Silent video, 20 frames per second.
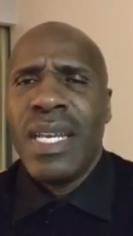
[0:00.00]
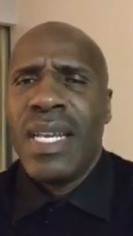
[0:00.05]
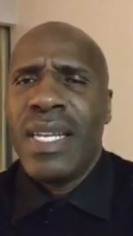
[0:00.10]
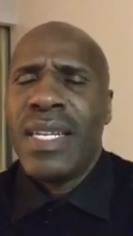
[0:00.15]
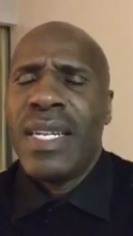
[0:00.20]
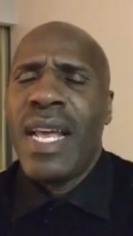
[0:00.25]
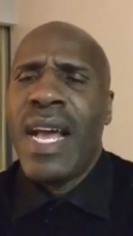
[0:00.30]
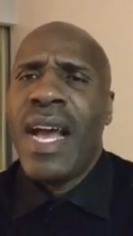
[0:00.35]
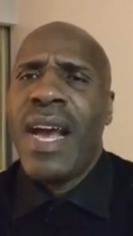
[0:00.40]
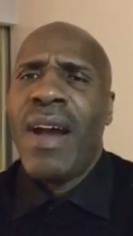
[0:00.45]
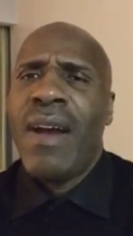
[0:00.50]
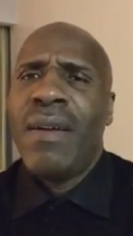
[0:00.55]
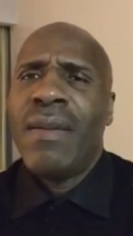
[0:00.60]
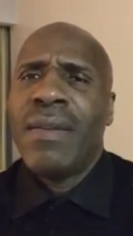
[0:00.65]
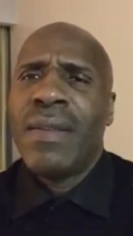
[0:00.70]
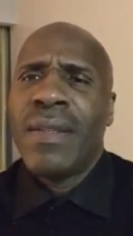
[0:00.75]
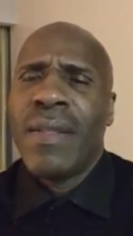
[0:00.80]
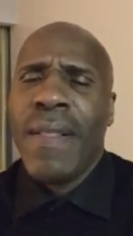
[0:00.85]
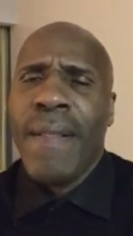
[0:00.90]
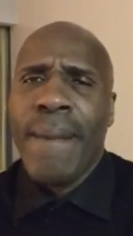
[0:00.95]
And
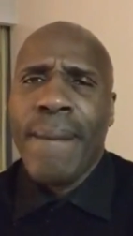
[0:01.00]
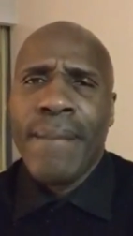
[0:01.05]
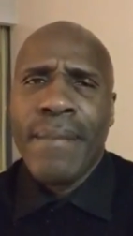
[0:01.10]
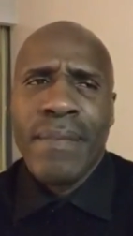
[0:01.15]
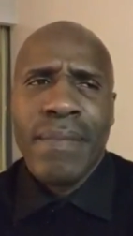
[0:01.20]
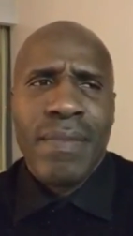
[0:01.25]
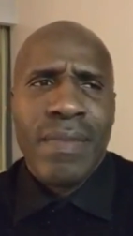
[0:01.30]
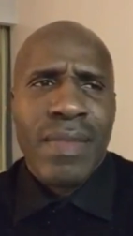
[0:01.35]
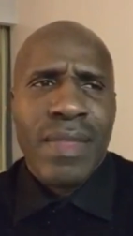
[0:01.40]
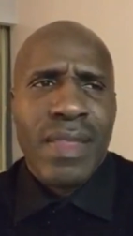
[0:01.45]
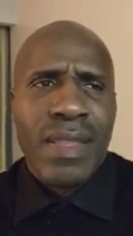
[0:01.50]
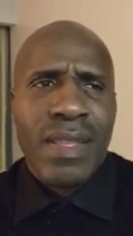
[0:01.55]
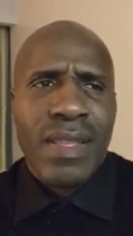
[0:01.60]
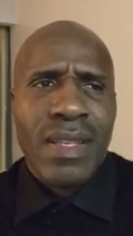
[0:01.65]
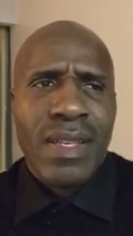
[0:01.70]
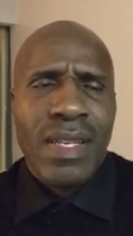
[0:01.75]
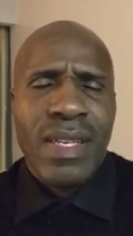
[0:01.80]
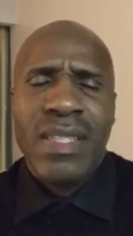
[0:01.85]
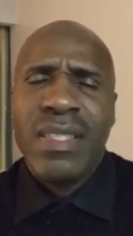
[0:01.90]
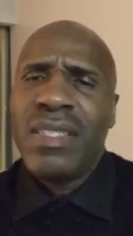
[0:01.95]
now
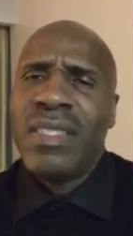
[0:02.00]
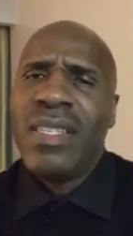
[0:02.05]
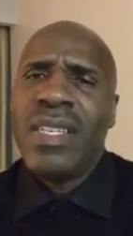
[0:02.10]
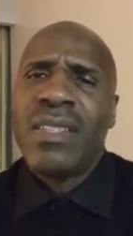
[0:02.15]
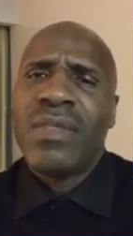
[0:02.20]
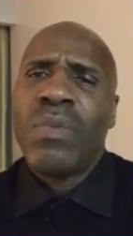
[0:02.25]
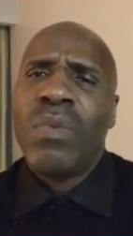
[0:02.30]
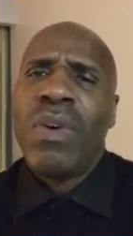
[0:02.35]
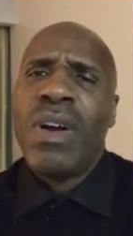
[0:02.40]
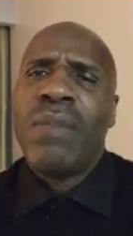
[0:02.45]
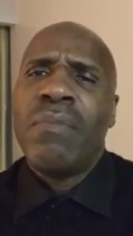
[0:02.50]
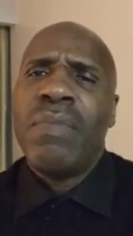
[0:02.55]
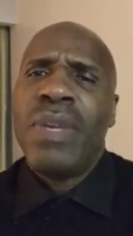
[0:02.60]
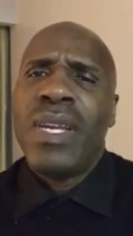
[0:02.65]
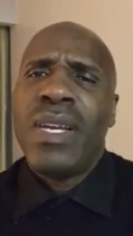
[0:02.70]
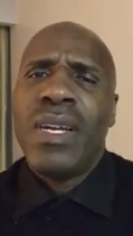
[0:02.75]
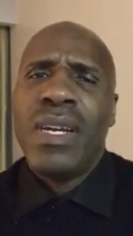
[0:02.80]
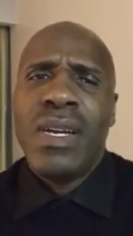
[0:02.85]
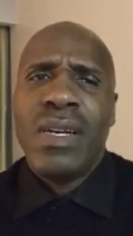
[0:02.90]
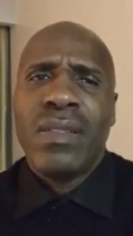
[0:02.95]
it's just one
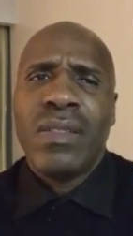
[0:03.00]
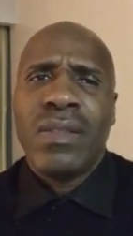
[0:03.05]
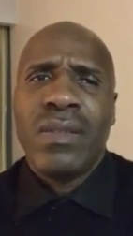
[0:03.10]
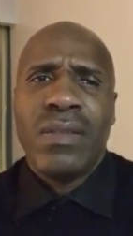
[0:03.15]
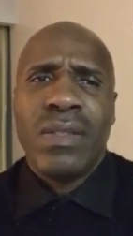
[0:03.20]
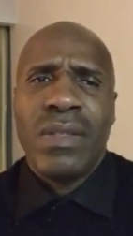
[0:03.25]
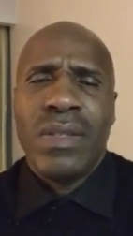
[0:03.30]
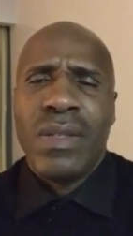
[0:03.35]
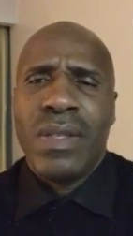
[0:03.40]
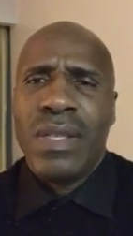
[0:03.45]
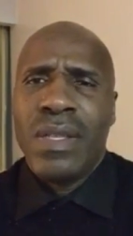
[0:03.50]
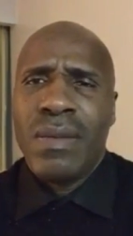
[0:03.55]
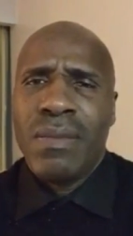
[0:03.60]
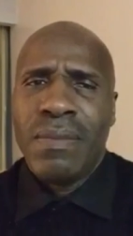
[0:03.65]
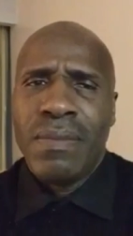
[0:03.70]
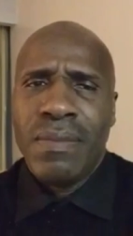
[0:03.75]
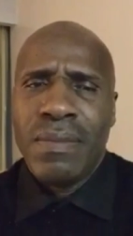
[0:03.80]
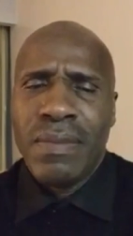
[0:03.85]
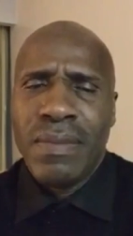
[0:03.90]
big hustle to them.